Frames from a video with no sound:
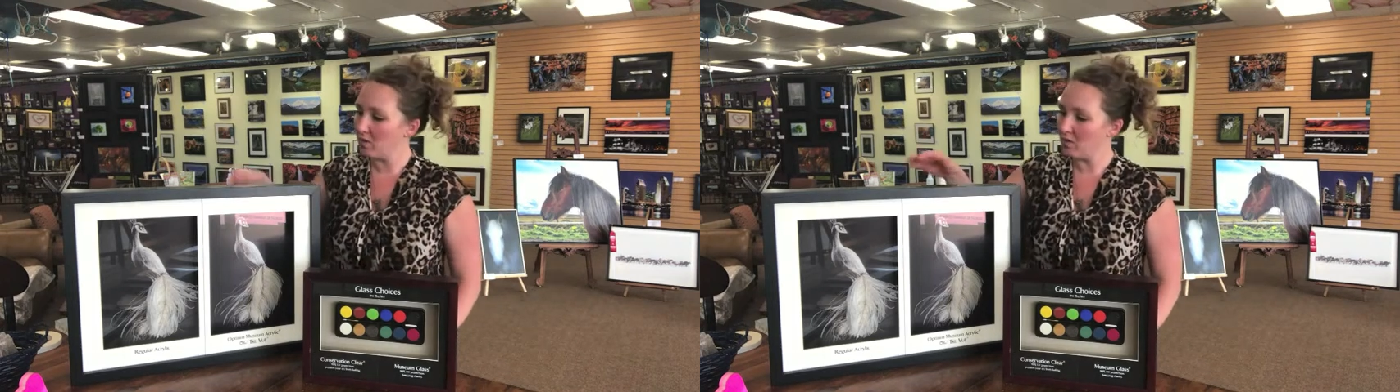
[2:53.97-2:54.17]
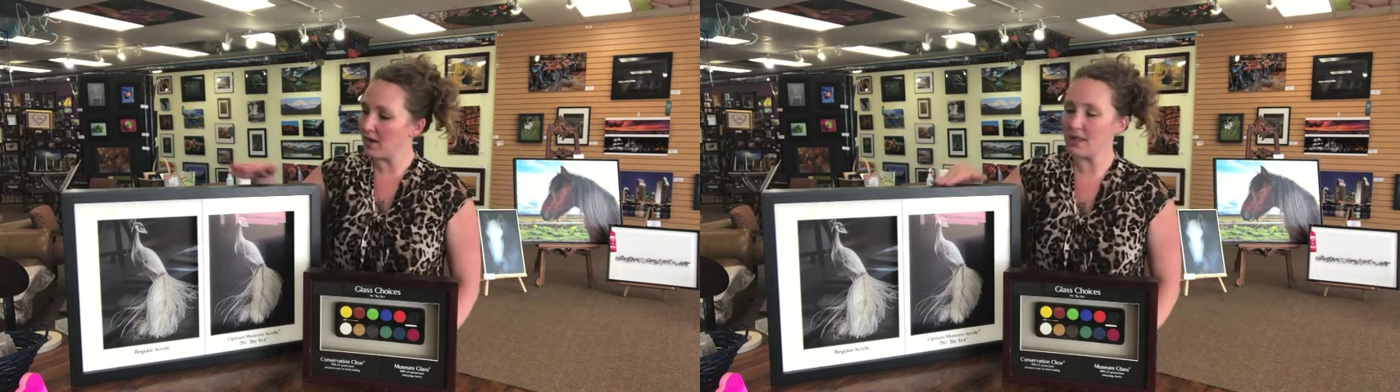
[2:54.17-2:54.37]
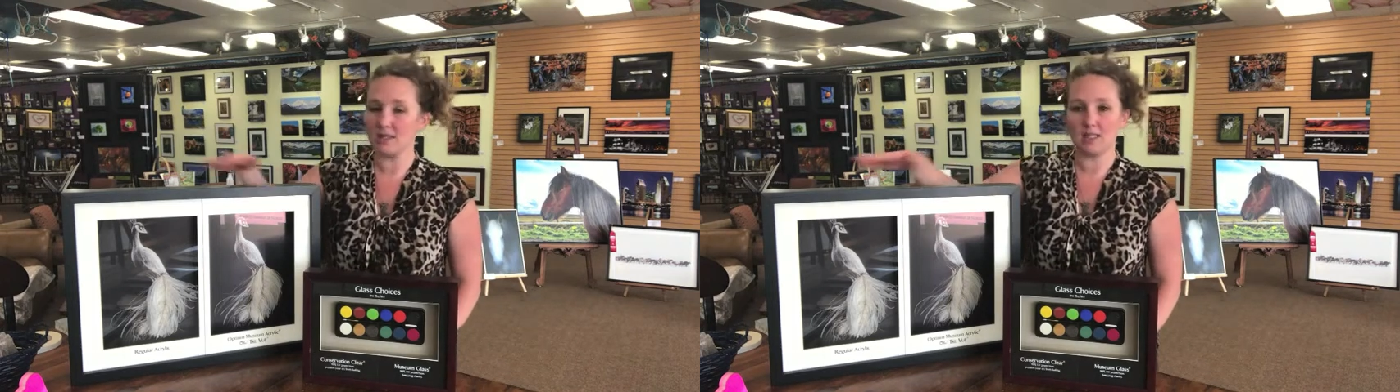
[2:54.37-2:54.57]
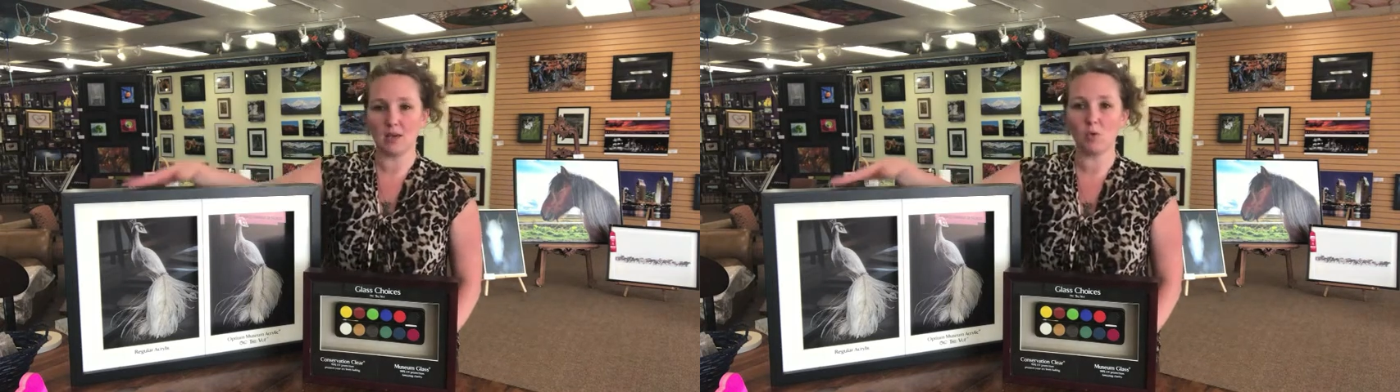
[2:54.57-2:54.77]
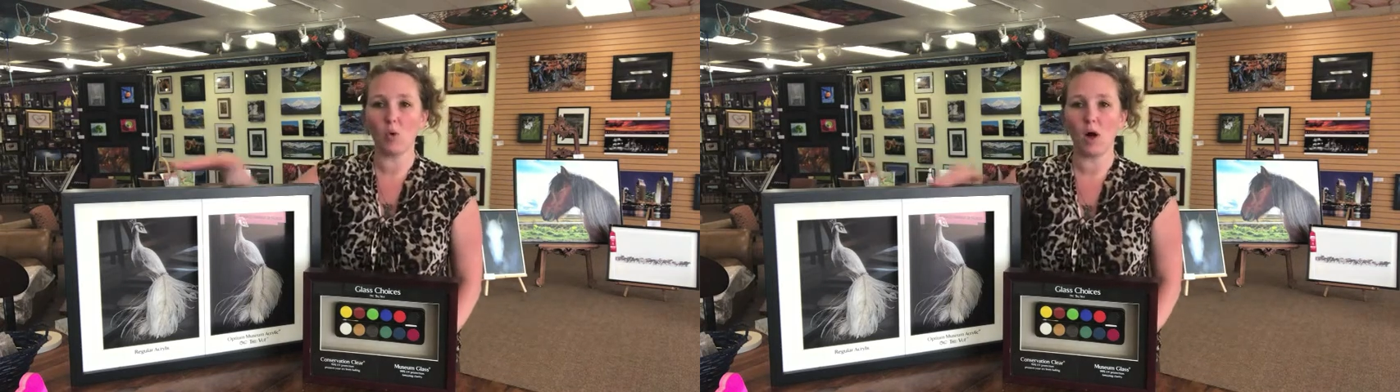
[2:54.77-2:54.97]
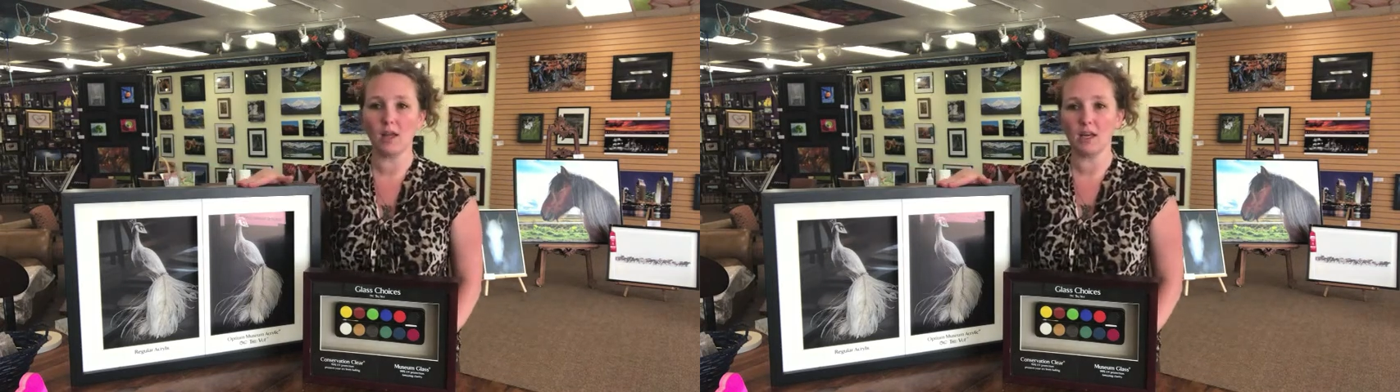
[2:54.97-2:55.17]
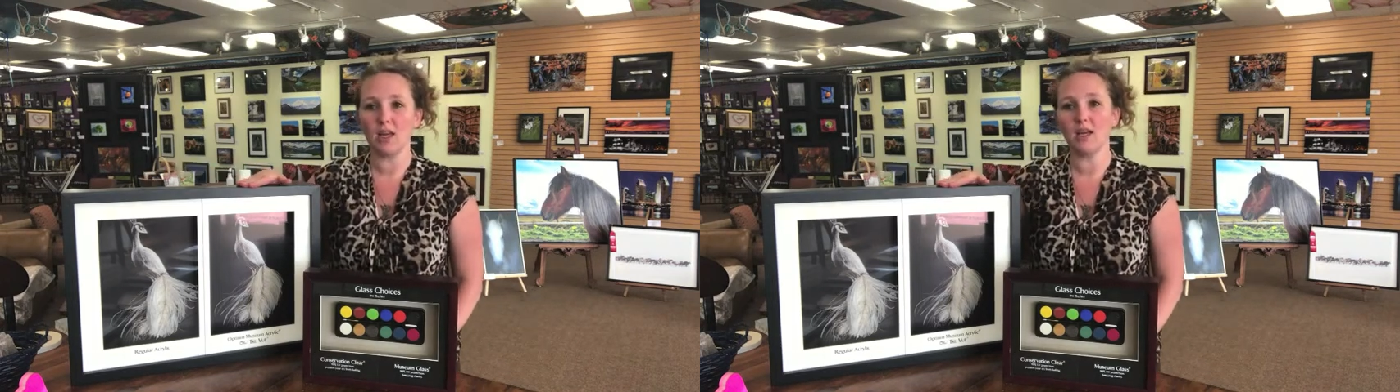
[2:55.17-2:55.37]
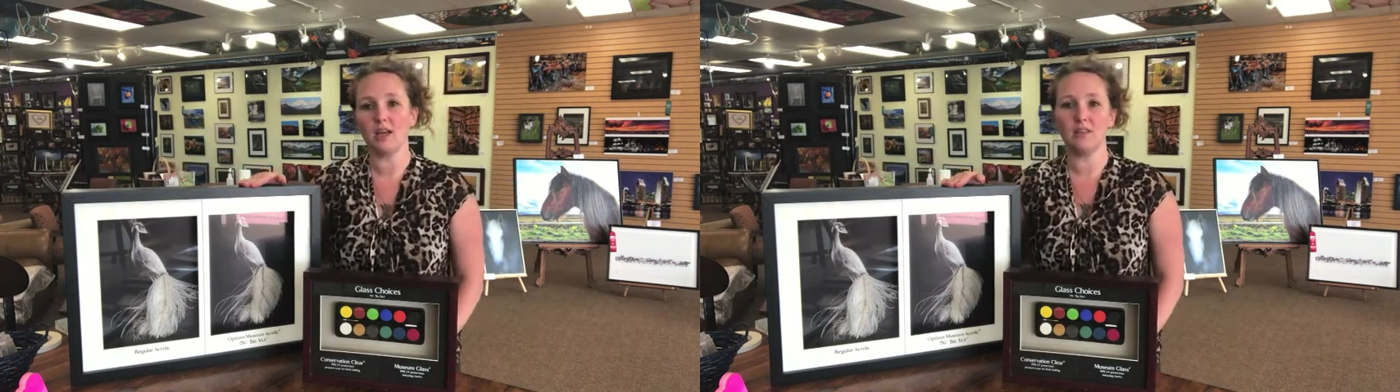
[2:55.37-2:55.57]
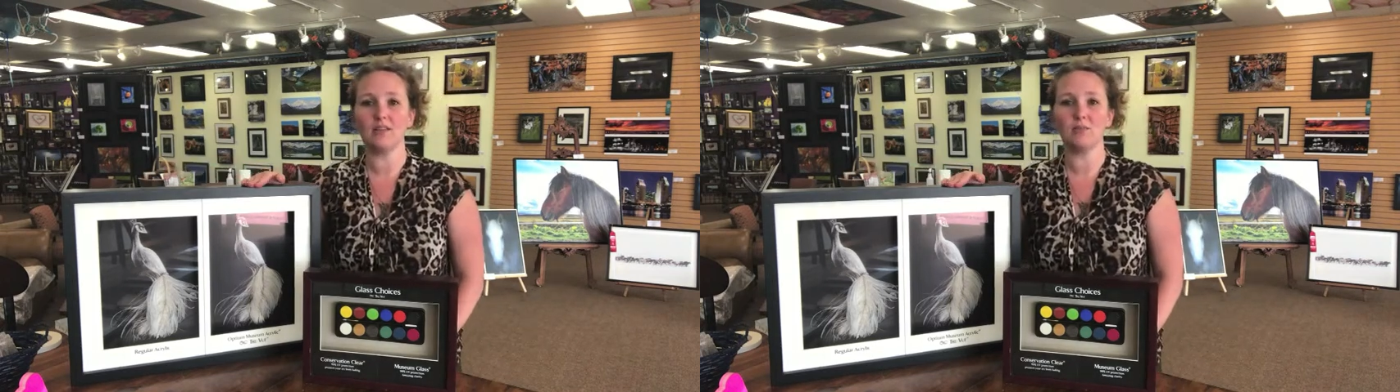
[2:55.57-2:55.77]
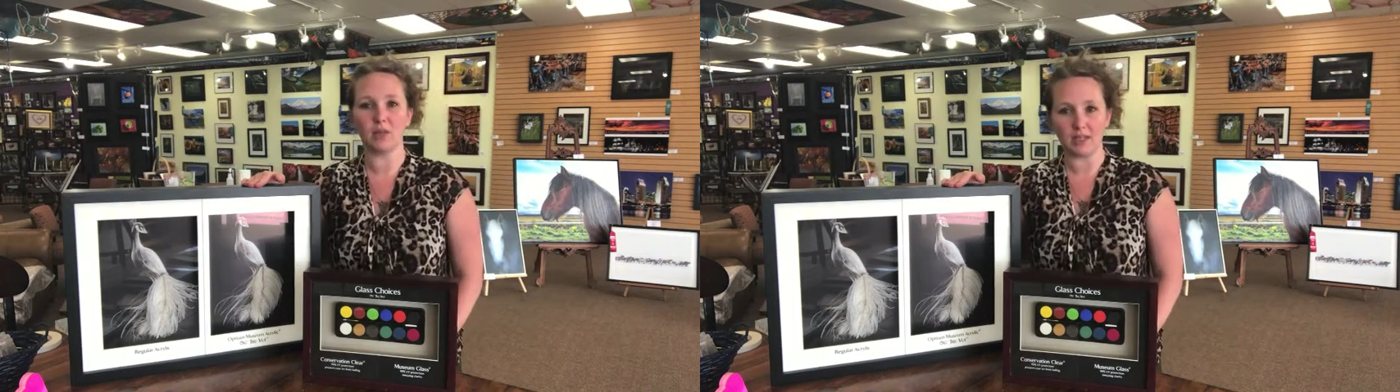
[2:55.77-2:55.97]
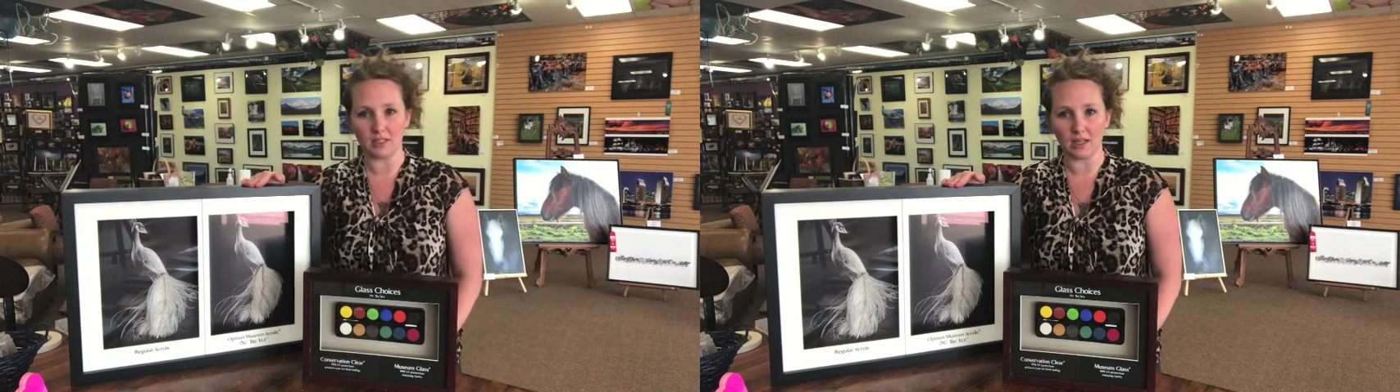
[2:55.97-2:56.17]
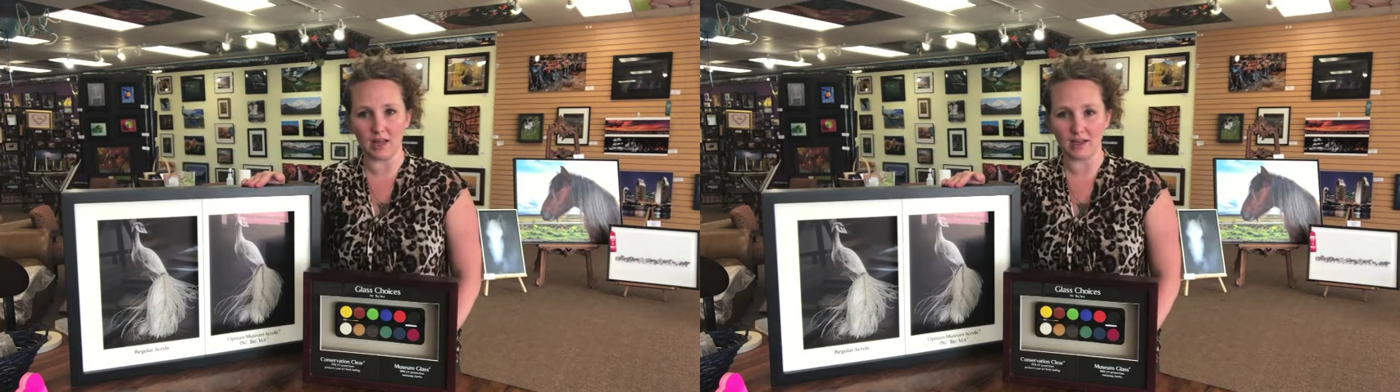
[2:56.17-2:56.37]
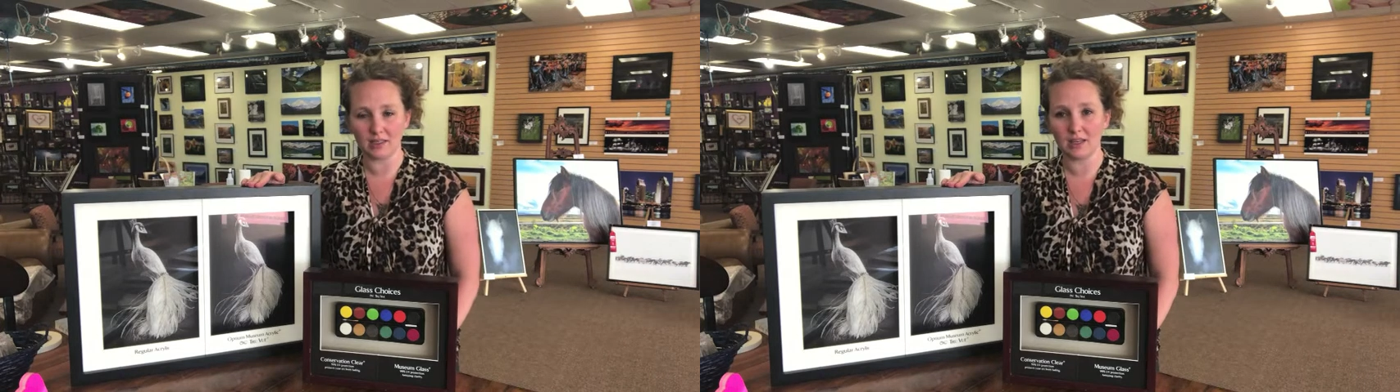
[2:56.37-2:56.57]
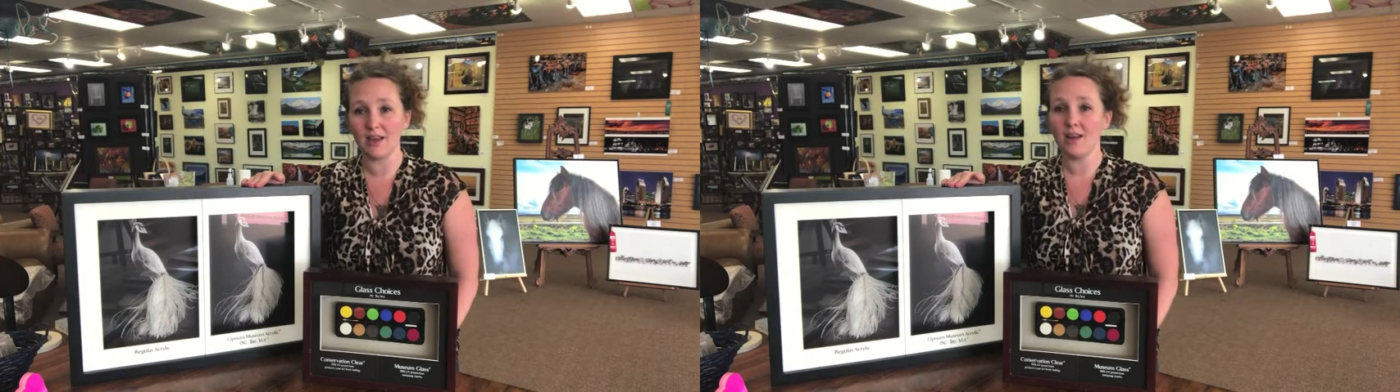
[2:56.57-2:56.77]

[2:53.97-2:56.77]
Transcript: We've got the same quality in the plexiglass.